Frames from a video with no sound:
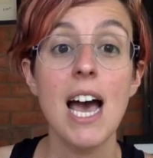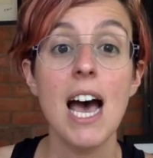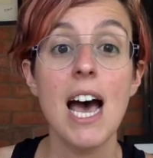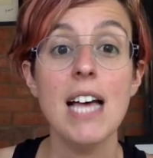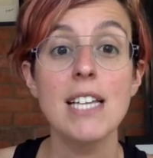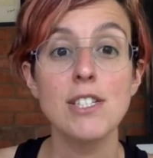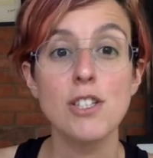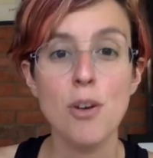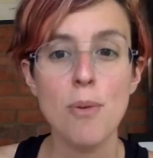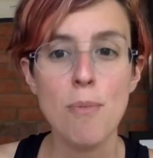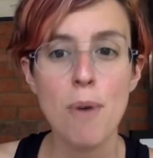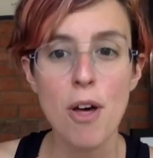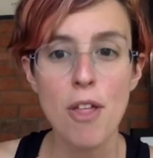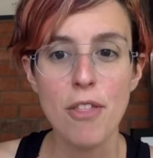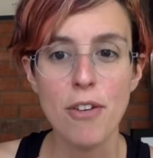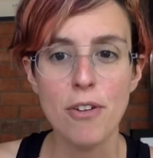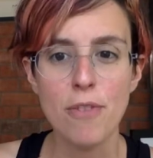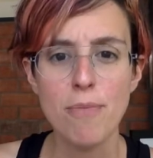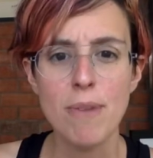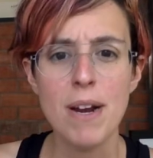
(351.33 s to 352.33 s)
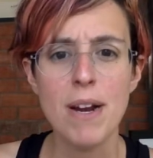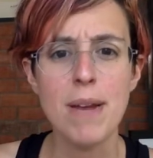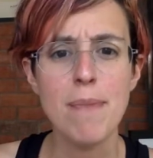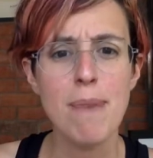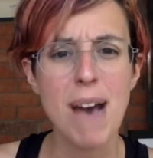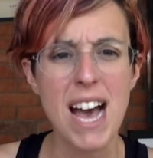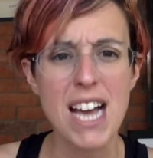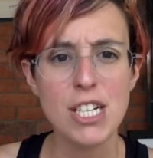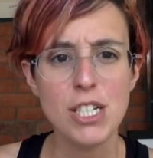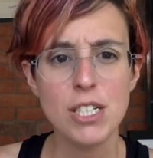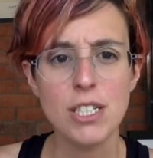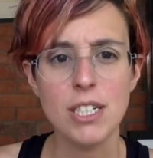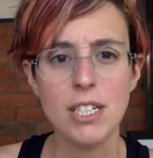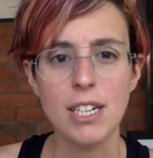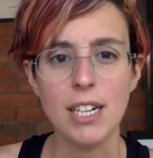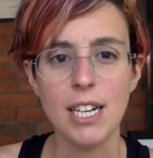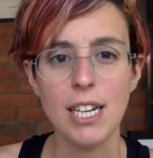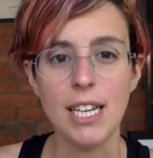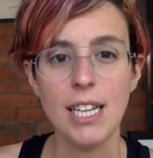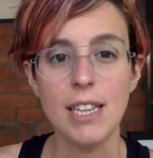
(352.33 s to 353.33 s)
and some other very
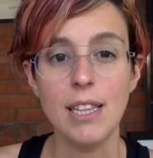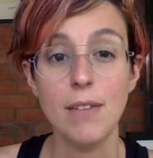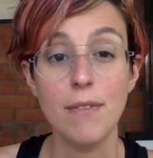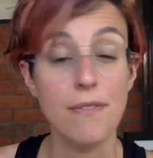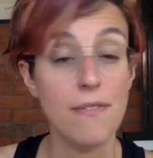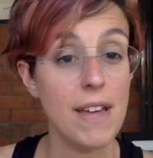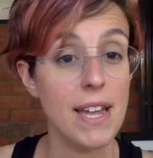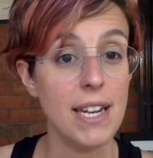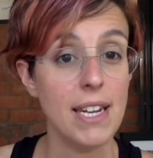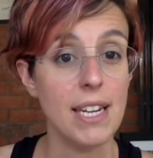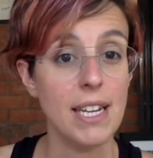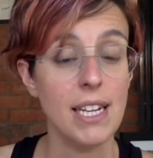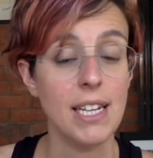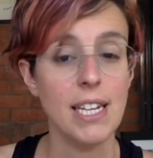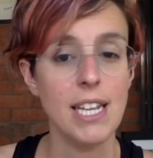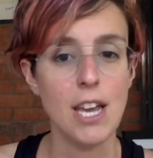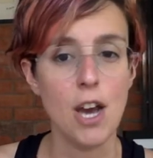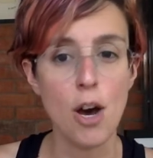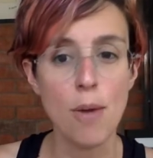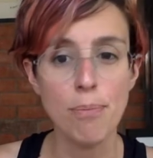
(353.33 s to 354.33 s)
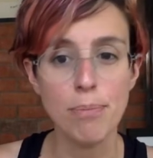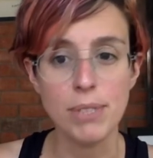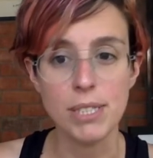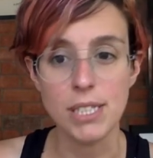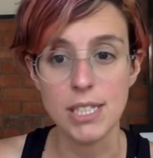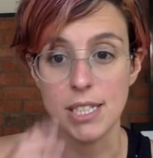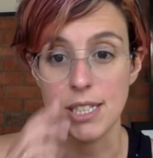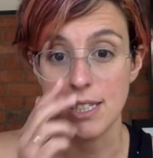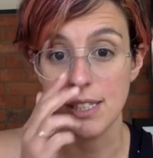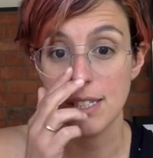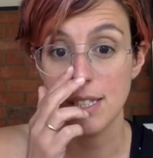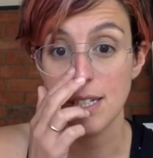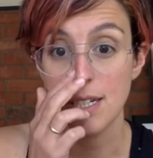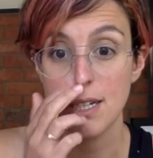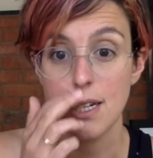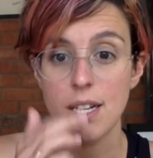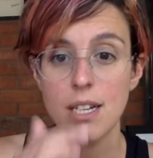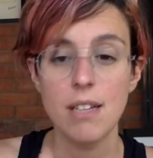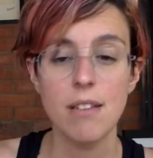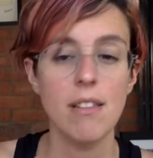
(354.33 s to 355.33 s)
passionately defending the opposite.
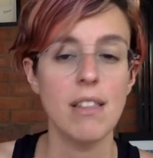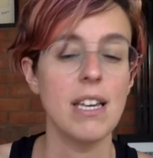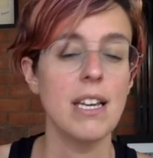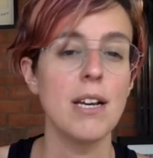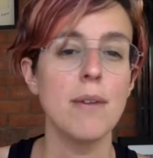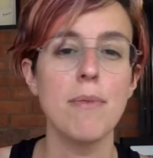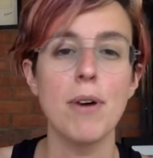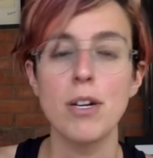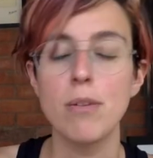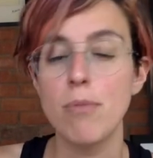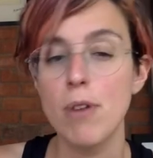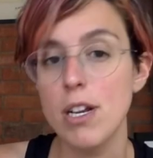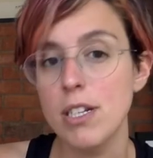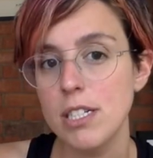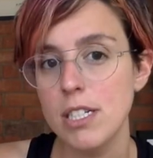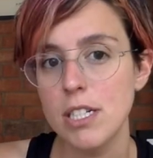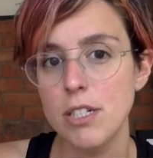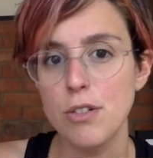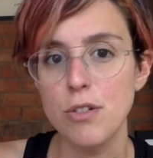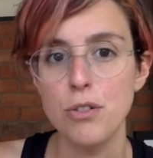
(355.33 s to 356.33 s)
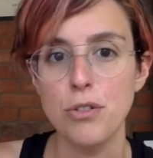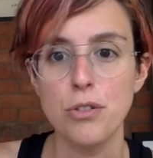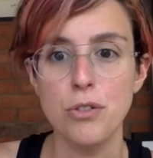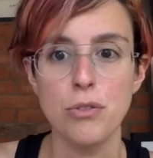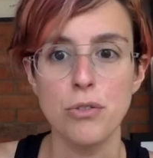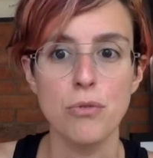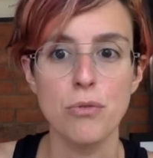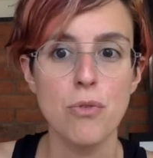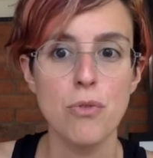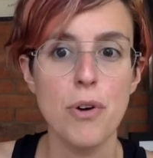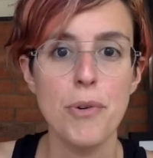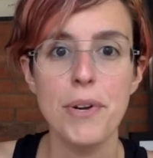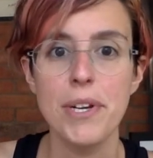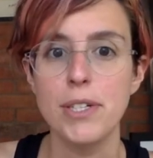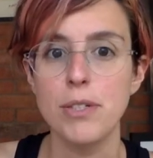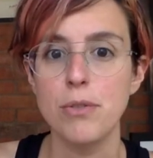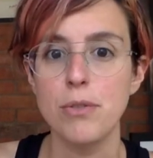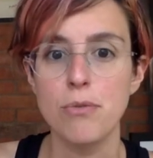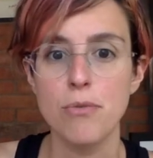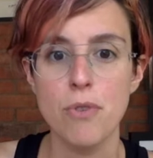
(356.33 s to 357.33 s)
Think about prostitution,
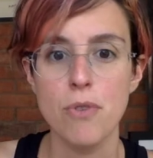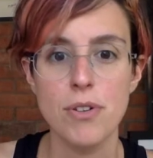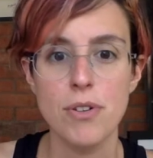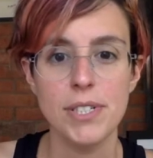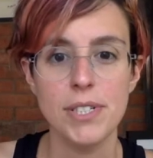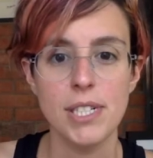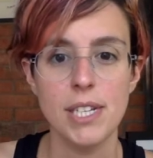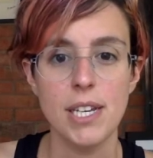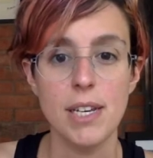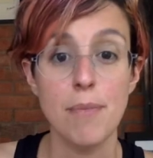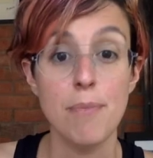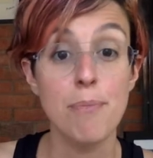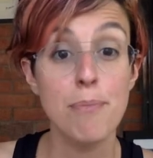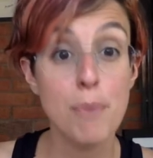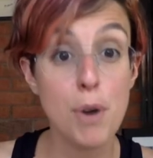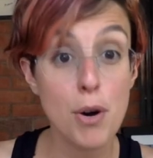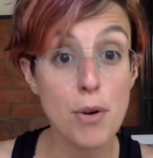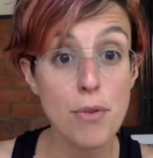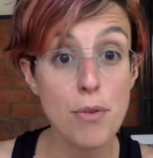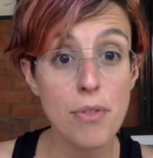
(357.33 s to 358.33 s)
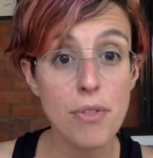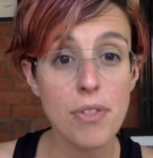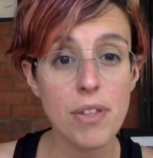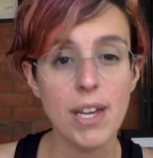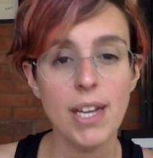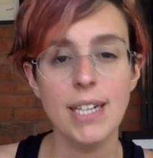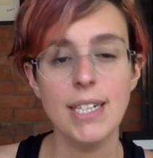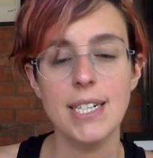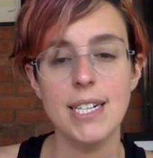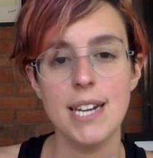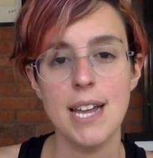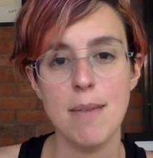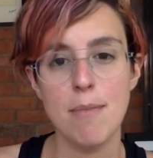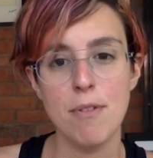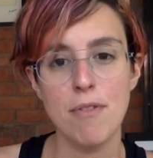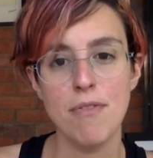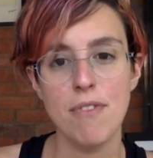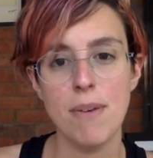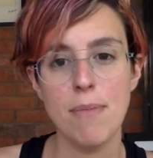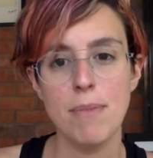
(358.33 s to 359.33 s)
quotas, surrogacy, both in the name
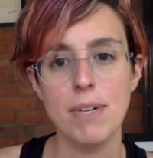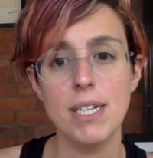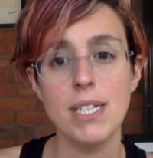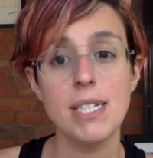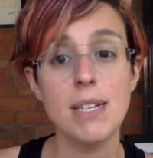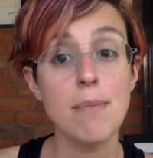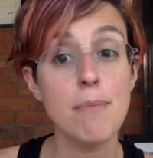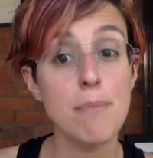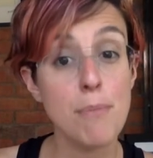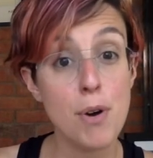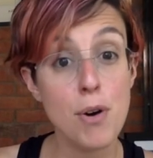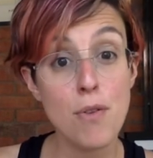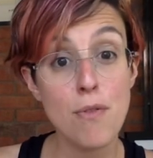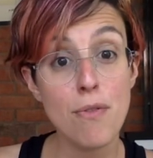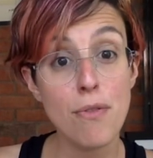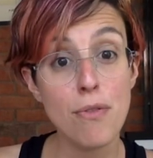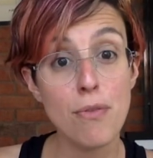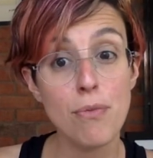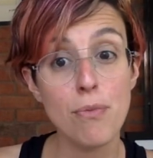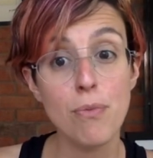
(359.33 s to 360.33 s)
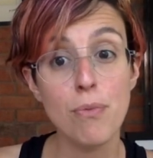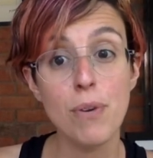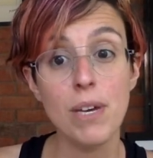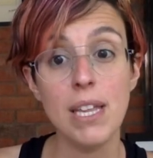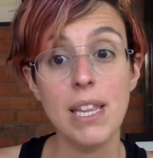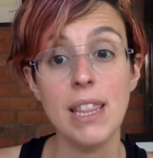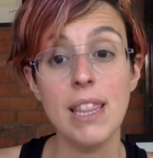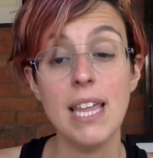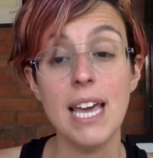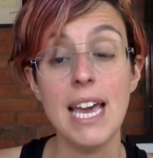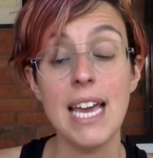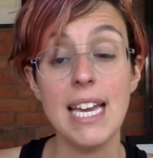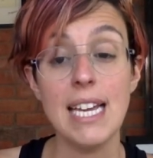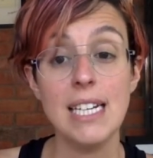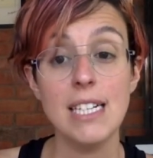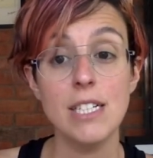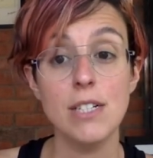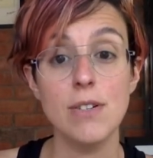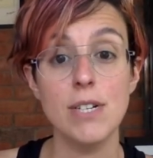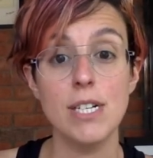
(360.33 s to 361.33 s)
of feminism, both with the
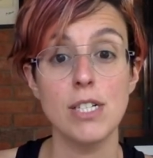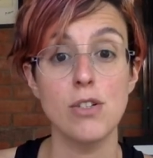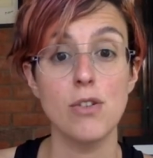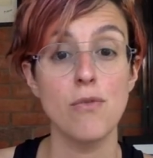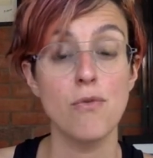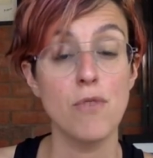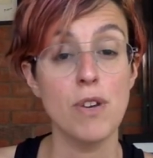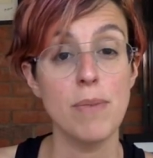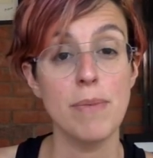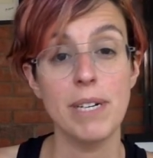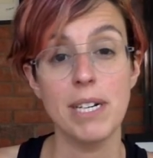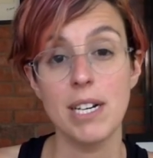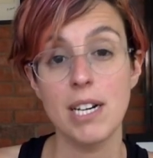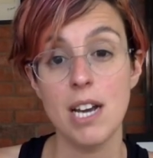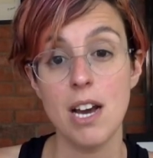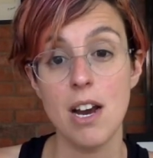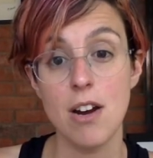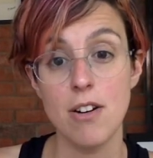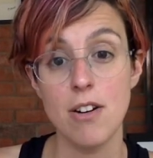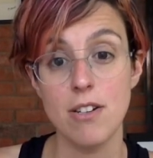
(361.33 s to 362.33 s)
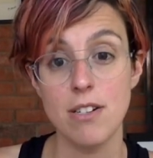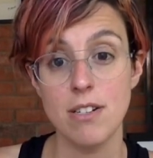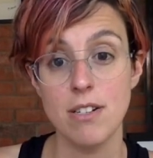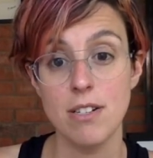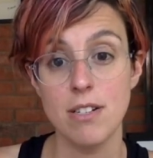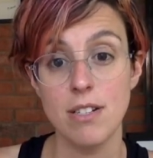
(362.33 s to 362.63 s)
interest of women at heart.